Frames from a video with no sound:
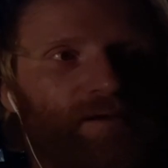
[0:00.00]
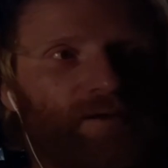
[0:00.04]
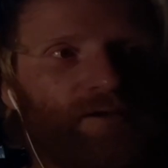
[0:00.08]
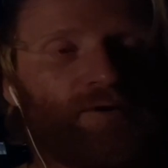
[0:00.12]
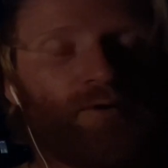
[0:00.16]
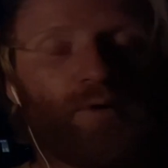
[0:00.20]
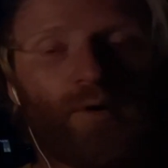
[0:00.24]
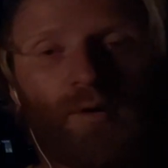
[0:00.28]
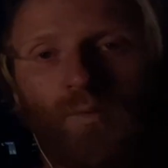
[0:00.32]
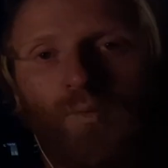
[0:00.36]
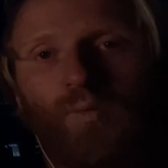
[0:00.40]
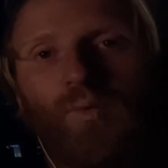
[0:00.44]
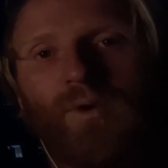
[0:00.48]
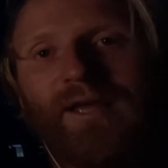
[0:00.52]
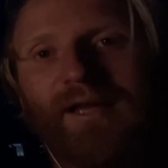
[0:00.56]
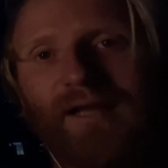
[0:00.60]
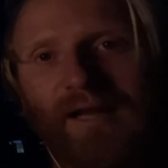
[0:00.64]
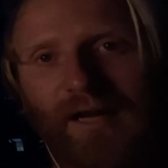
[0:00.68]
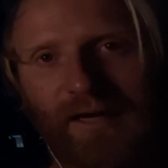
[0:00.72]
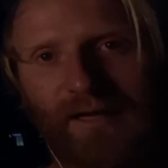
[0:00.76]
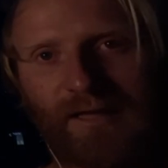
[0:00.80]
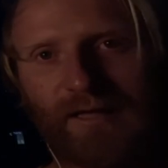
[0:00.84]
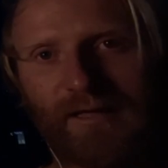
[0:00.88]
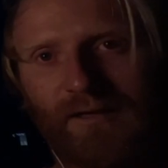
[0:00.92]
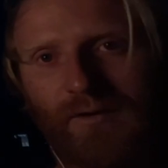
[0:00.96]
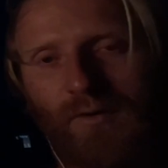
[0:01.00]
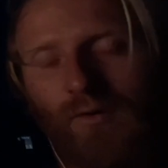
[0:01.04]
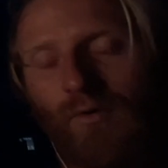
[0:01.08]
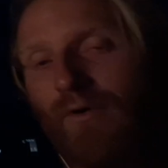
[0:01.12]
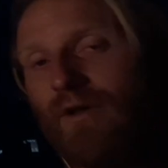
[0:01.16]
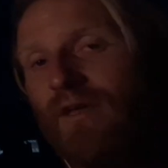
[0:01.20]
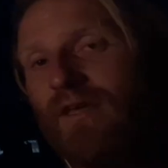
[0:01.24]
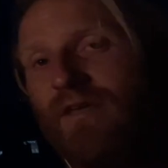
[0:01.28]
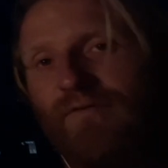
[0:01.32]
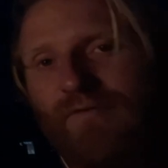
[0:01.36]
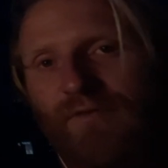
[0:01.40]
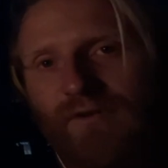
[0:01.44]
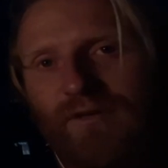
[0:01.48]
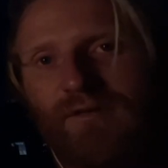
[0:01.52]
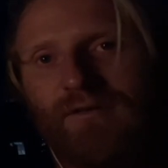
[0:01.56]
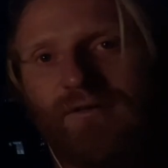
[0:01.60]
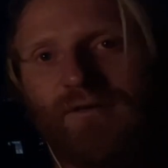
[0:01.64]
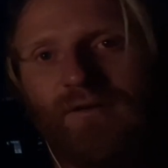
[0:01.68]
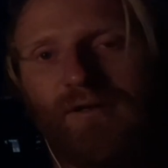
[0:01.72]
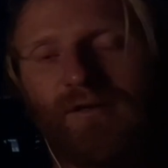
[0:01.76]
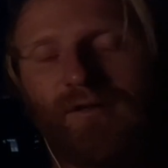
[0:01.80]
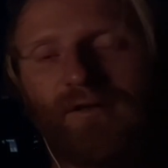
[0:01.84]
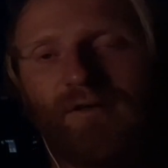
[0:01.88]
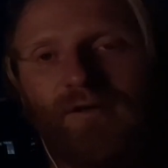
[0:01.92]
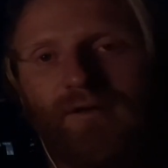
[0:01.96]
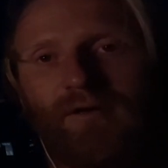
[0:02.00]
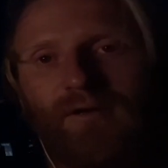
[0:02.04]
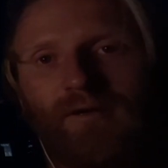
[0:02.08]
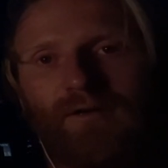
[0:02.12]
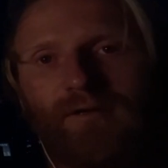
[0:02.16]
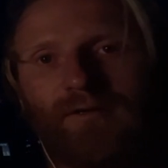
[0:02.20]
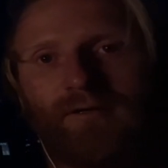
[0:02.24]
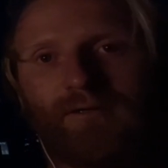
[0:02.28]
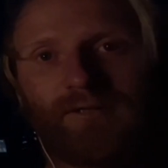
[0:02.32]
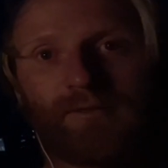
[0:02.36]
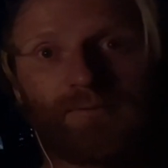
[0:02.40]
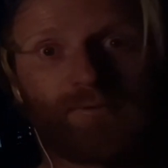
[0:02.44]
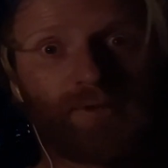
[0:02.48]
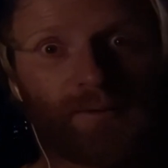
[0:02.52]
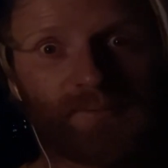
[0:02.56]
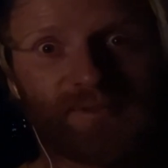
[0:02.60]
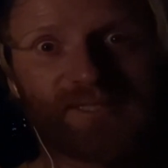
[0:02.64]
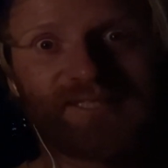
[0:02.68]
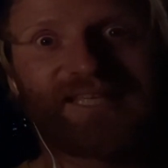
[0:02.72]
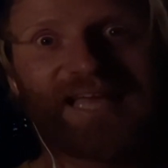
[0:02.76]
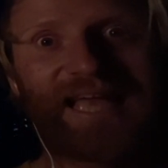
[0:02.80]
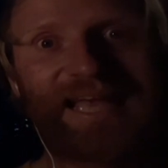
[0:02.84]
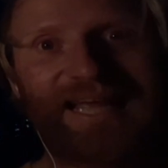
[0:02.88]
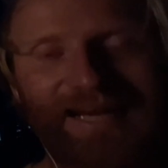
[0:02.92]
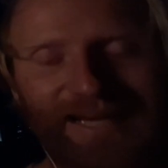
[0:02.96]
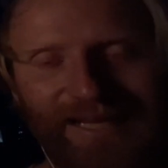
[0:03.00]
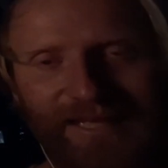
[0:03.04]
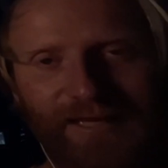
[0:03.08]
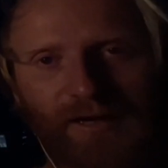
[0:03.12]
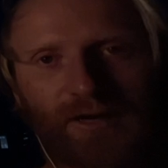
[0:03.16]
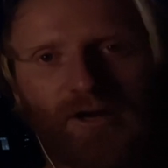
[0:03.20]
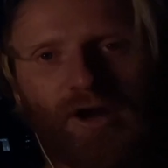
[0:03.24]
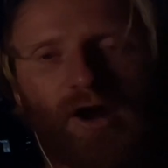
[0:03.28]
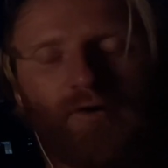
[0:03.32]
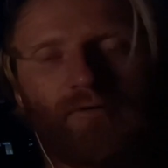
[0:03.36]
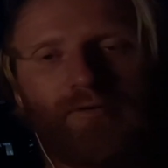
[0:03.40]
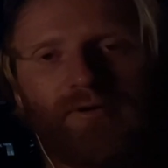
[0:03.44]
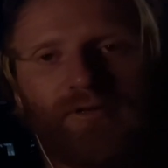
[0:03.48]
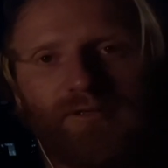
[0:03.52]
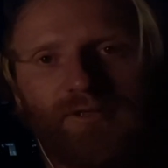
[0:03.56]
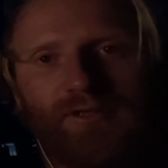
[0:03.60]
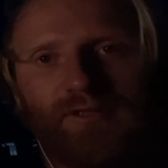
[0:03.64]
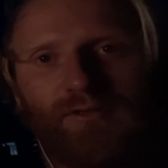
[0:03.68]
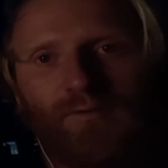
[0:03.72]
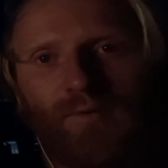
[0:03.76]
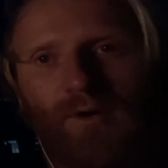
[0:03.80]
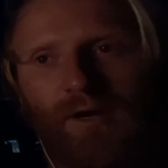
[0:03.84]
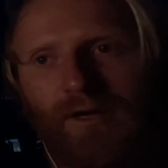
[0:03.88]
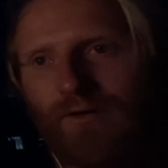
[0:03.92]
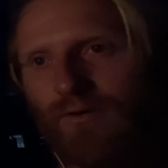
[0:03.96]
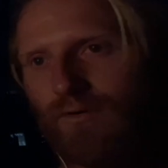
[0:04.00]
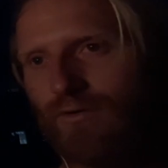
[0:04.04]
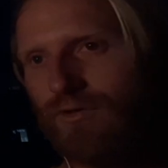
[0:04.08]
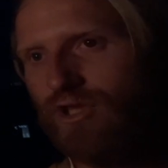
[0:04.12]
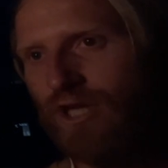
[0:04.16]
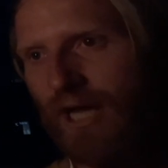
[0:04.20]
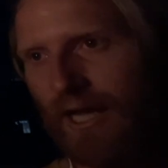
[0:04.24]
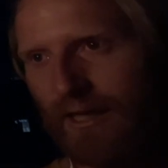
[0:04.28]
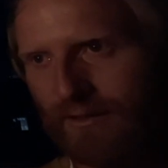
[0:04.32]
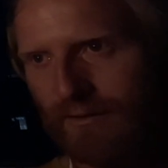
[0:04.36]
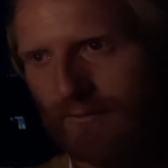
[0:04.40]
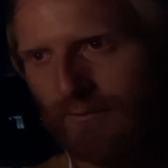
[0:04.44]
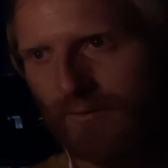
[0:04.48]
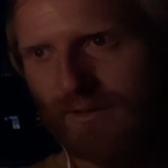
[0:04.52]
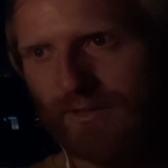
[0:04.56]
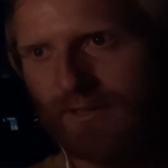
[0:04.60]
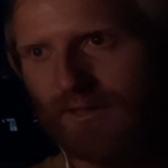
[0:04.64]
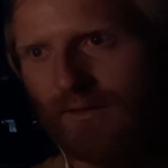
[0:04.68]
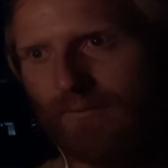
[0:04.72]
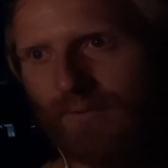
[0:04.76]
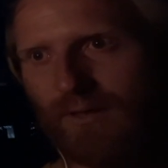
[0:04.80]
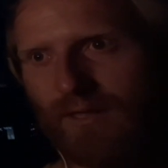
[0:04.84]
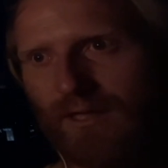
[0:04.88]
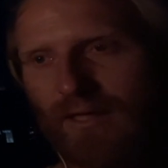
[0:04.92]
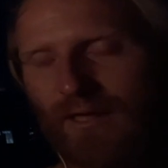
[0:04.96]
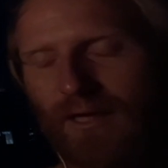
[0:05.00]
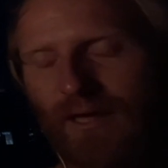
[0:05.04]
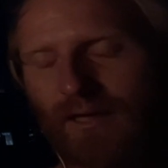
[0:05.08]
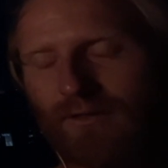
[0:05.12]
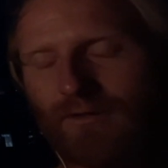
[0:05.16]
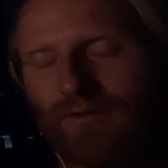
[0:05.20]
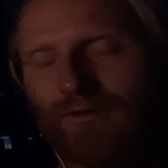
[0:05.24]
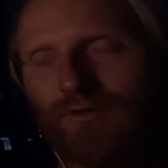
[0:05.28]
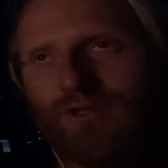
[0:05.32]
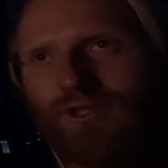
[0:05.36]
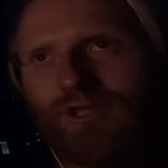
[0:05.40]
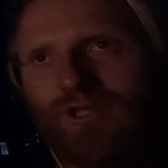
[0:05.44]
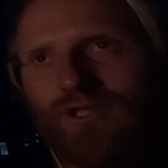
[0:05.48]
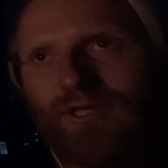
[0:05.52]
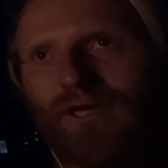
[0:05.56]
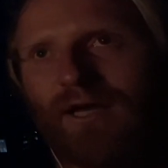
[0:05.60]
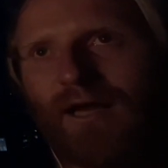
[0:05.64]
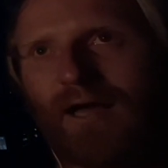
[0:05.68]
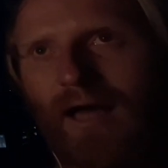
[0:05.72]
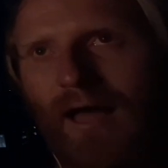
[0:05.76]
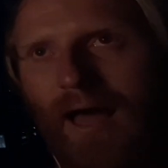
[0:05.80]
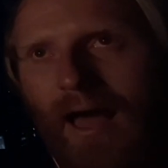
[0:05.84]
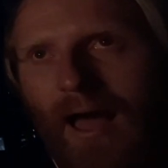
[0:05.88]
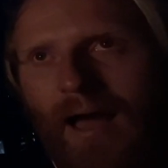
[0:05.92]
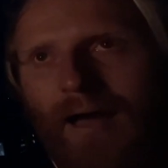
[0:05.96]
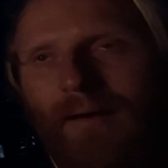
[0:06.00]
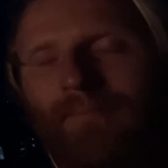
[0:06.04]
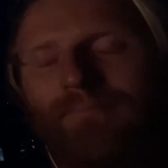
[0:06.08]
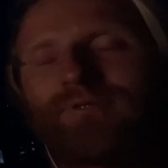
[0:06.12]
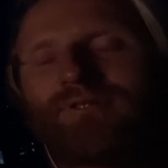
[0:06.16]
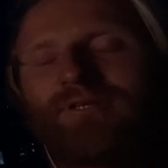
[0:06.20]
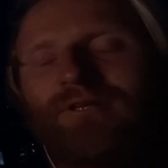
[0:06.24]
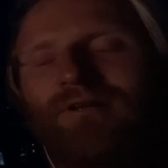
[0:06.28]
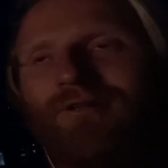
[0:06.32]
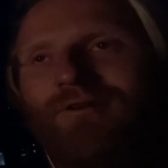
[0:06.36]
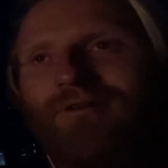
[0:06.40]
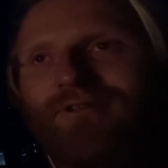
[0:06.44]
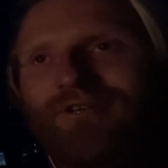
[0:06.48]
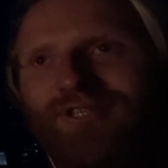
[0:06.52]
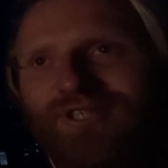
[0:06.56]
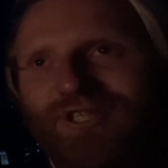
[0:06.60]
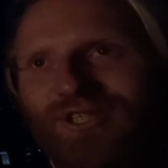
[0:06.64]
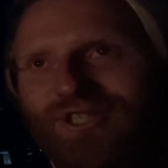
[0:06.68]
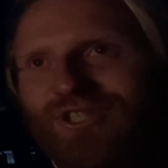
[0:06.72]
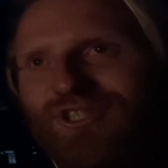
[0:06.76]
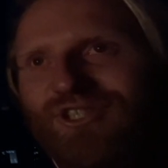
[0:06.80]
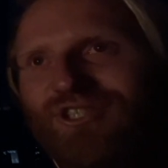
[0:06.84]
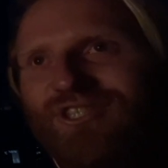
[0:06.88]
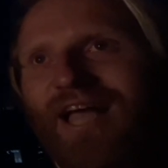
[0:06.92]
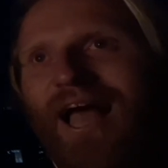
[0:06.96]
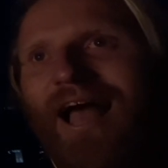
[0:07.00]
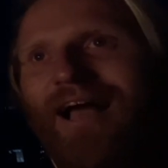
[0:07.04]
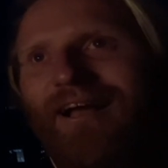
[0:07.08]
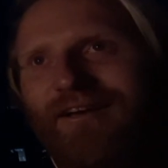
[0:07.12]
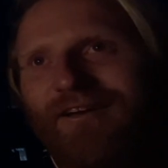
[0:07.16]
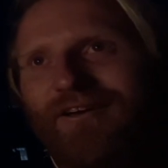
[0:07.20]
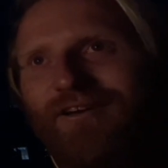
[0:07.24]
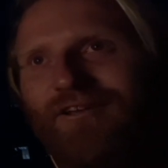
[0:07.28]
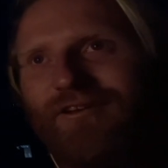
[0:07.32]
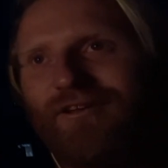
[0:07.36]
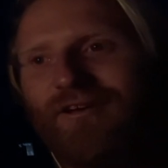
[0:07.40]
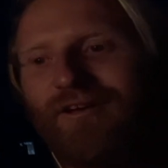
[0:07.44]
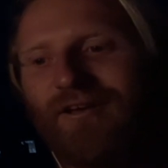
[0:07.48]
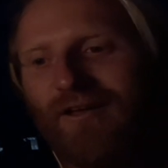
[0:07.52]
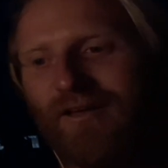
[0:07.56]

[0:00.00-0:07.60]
a weekly or even sometimes daily occurrence where you're chatting with somebody and you're just absolutely staggered